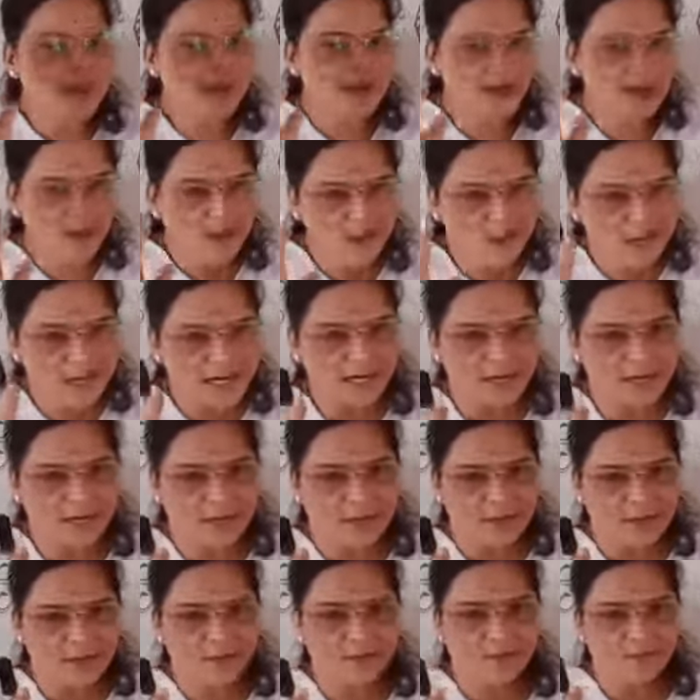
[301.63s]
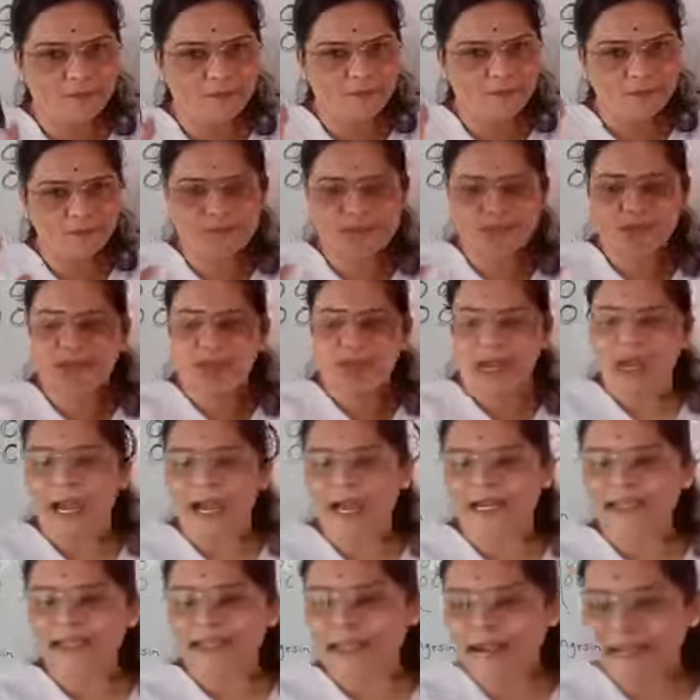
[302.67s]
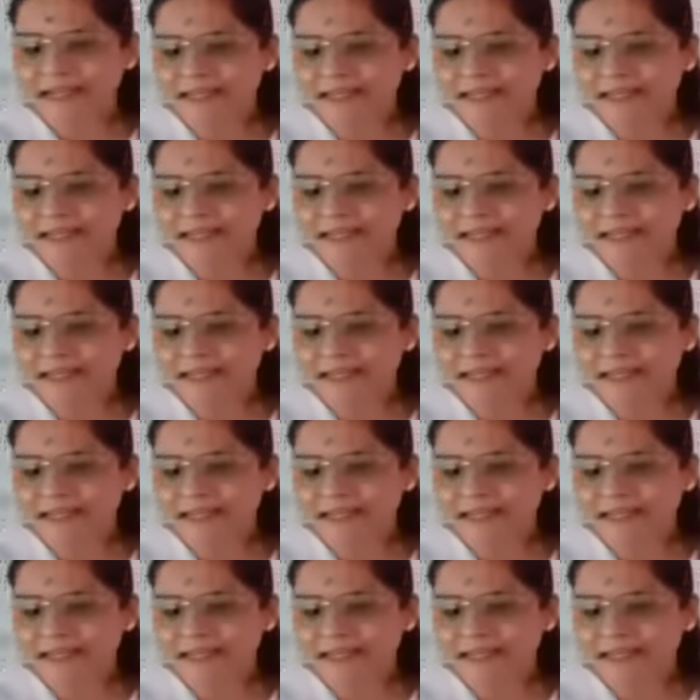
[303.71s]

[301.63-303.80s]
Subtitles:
endometrium, at